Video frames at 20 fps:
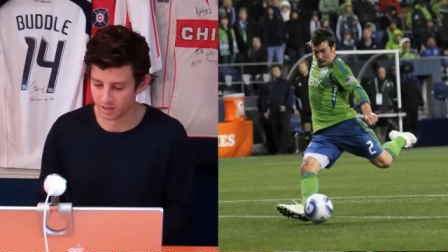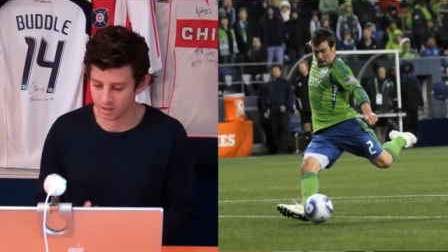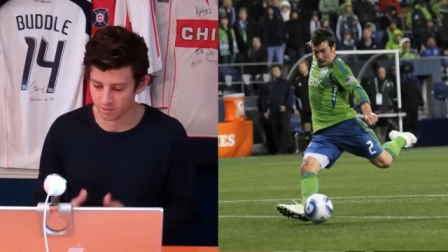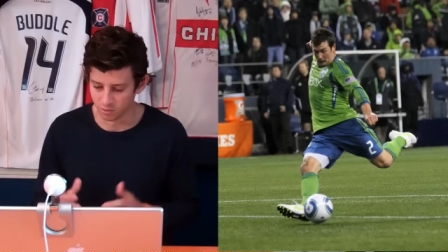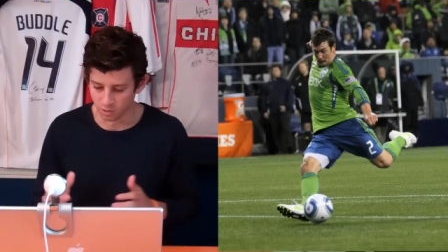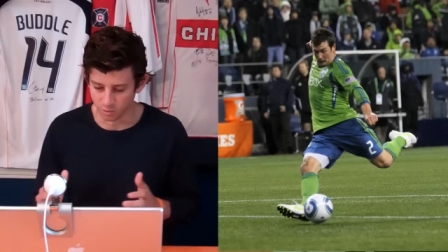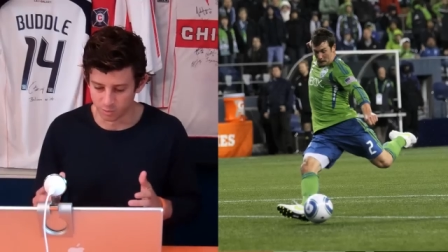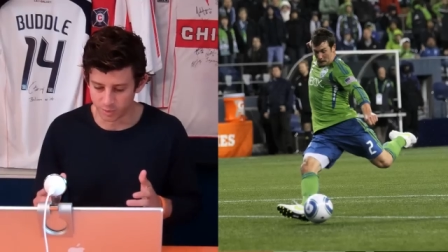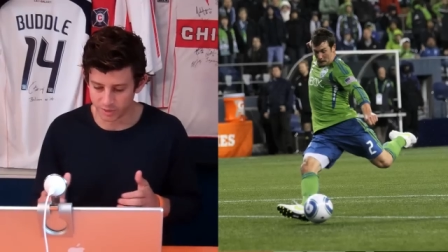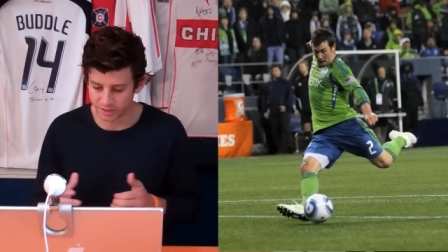
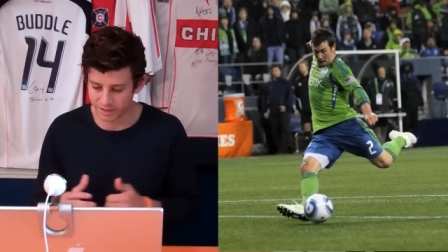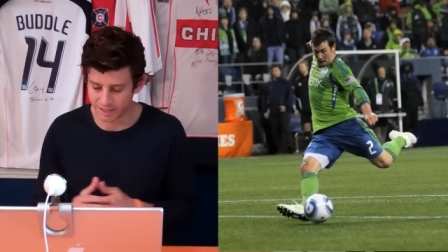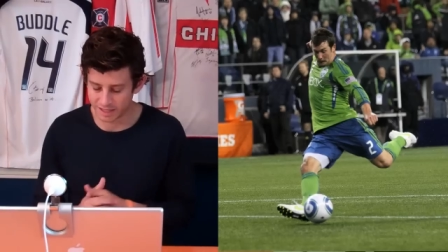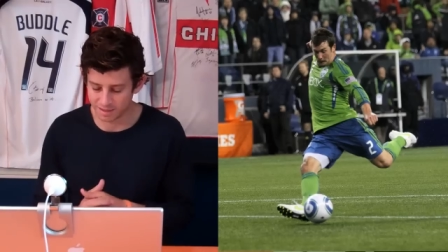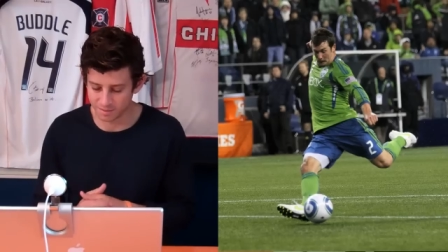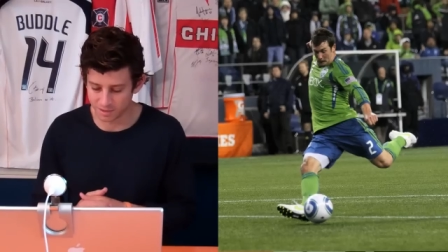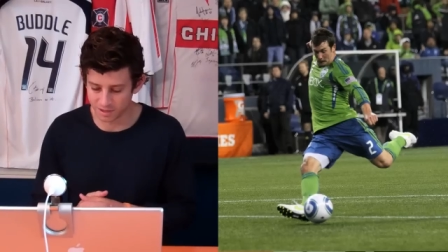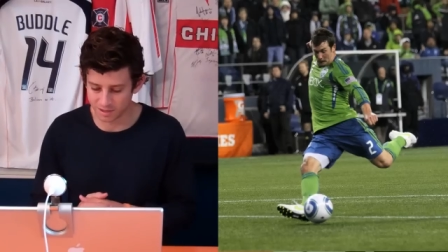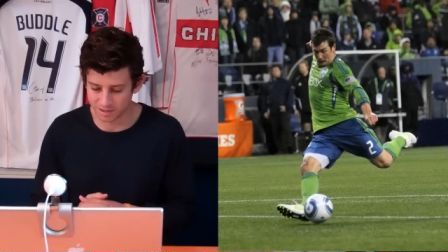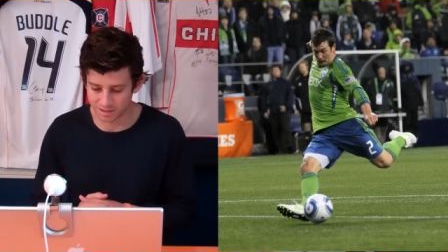Well, big
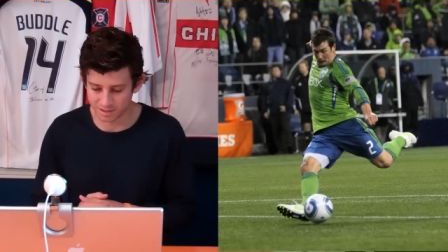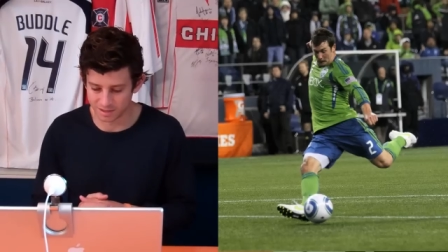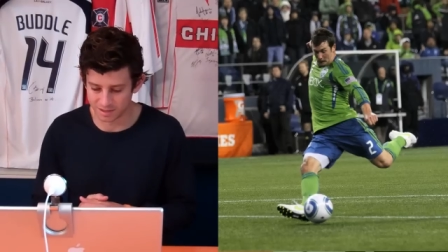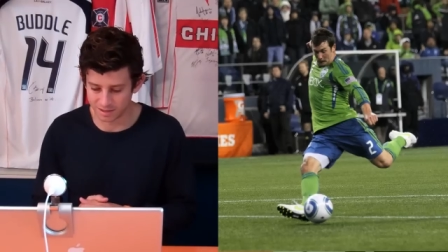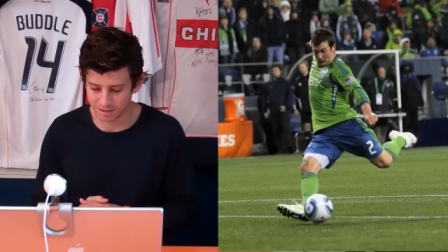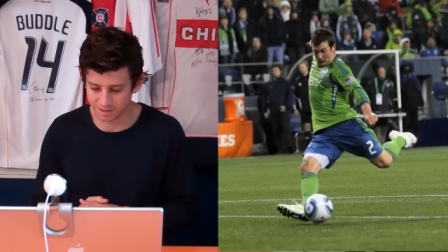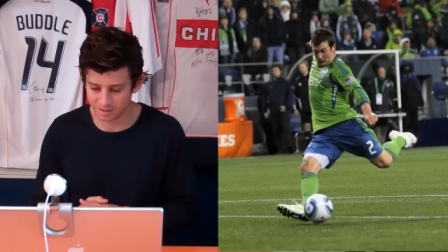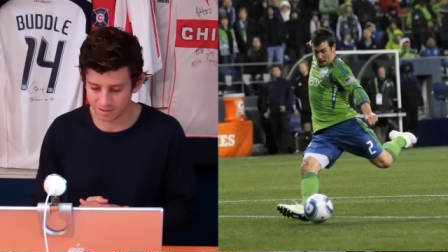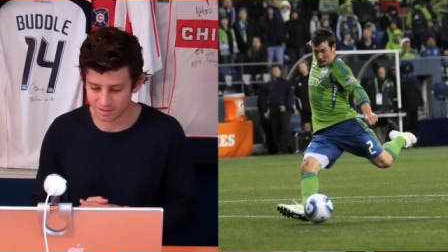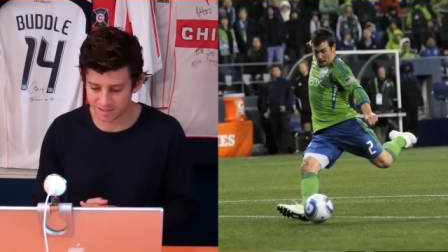game it is
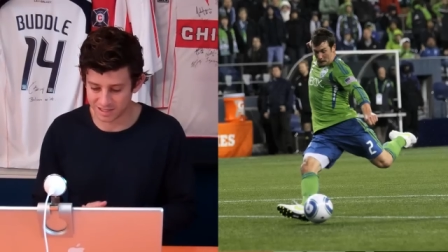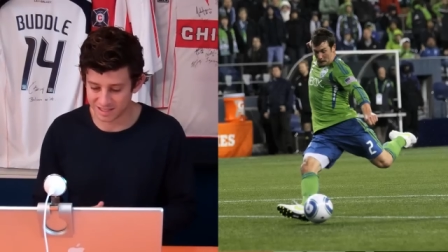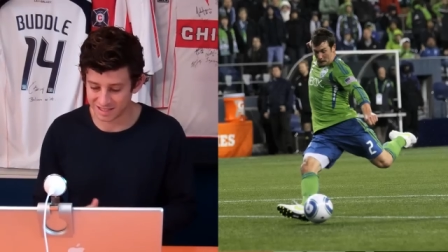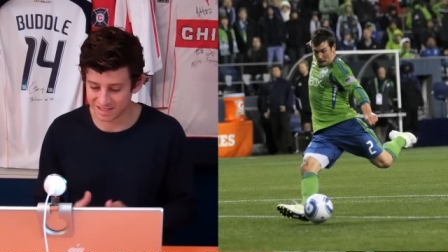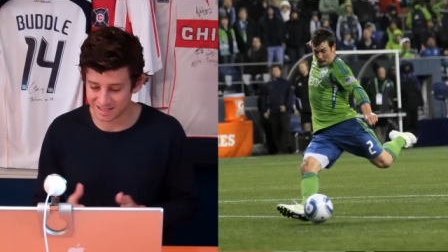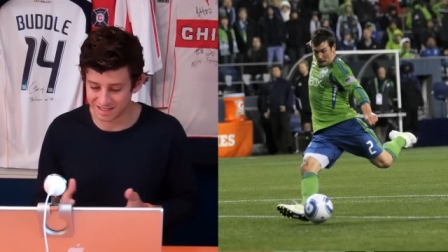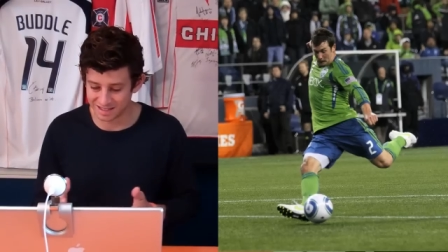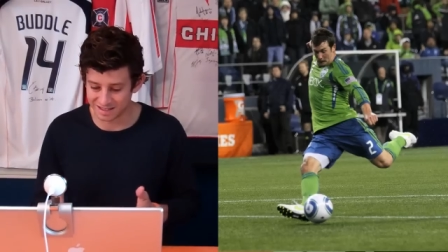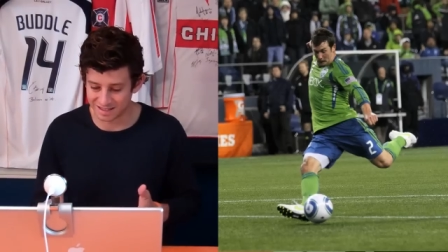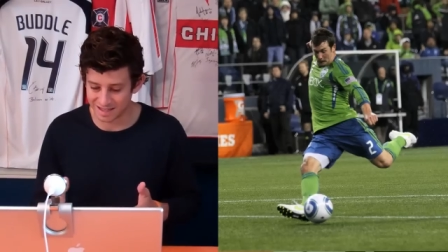indeed.
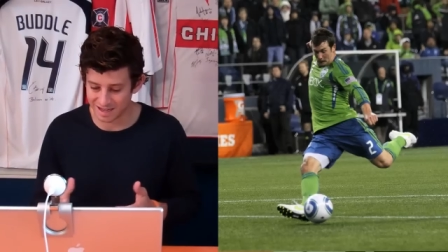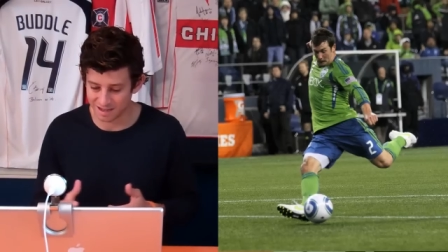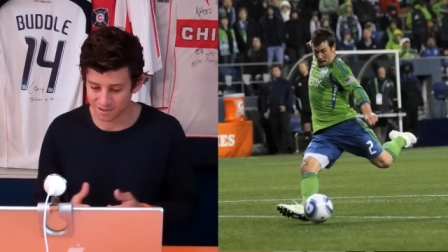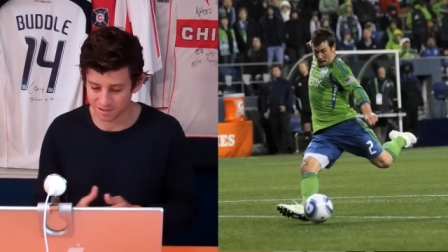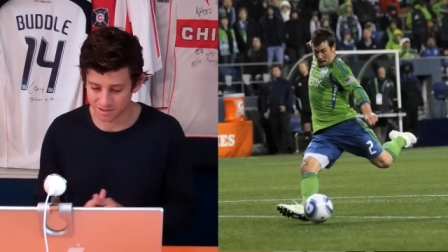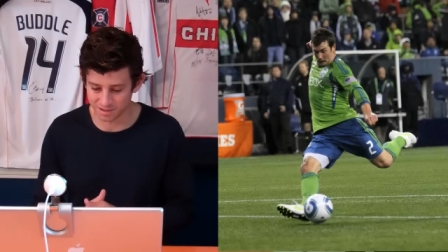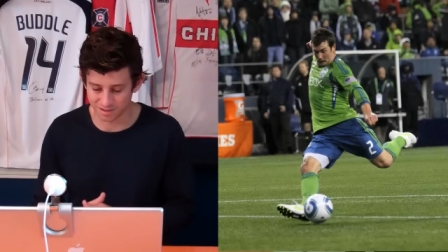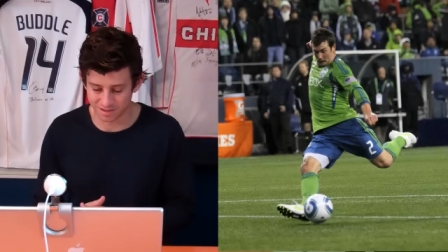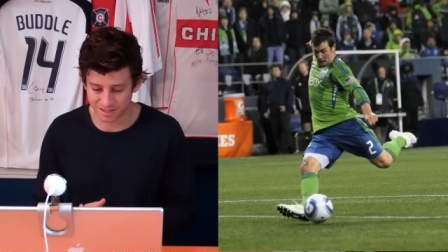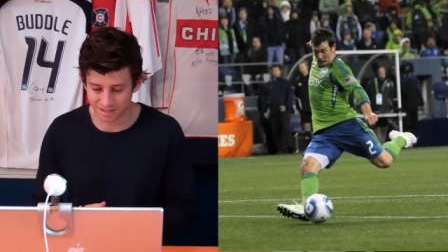
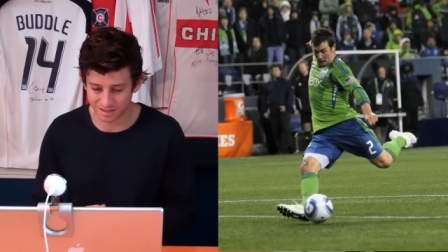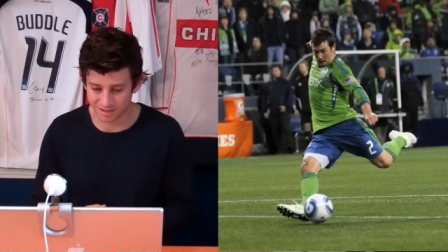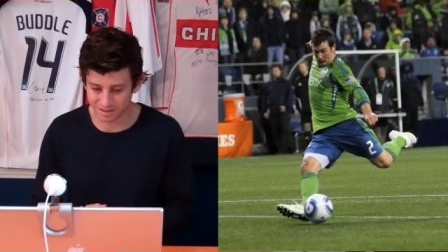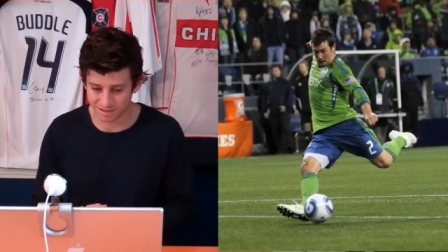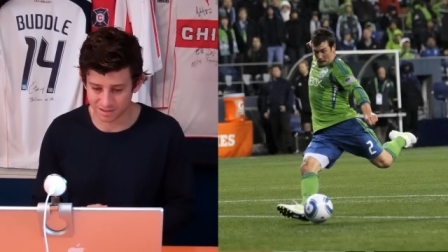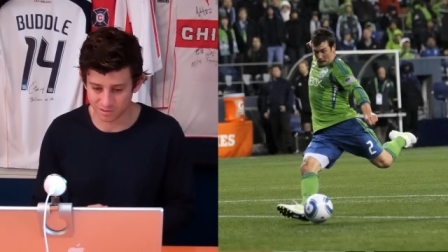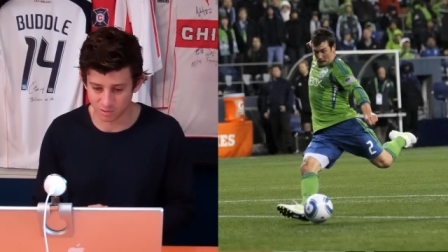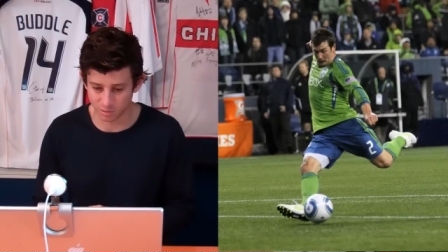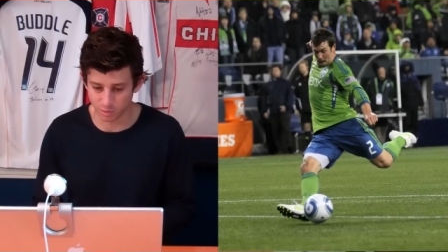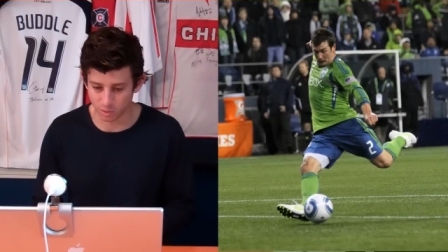60,000
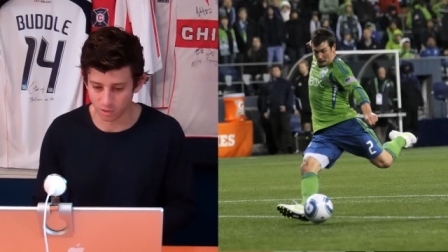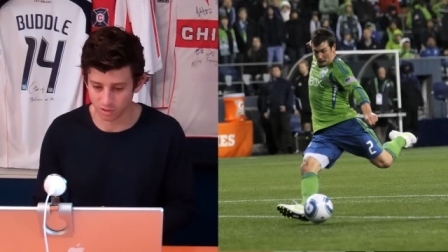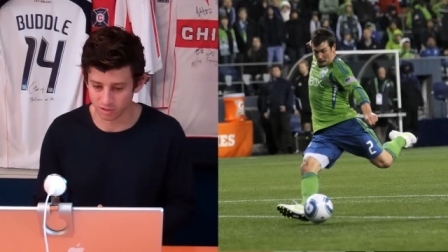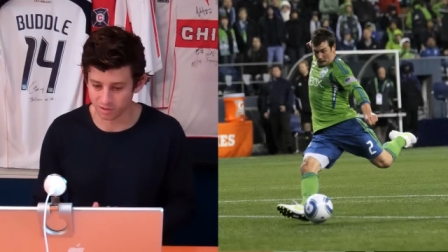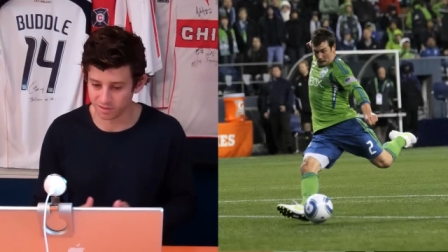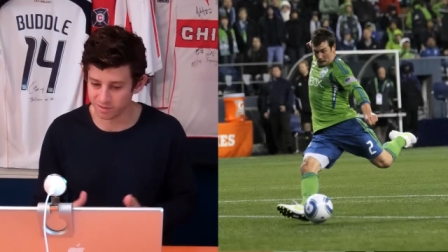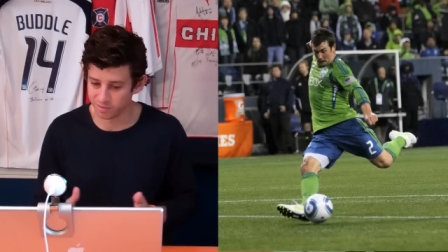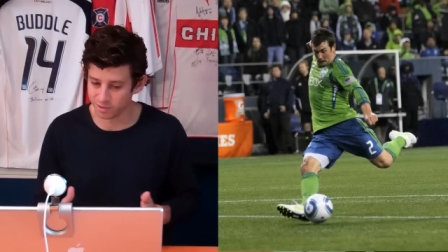tickets reportedly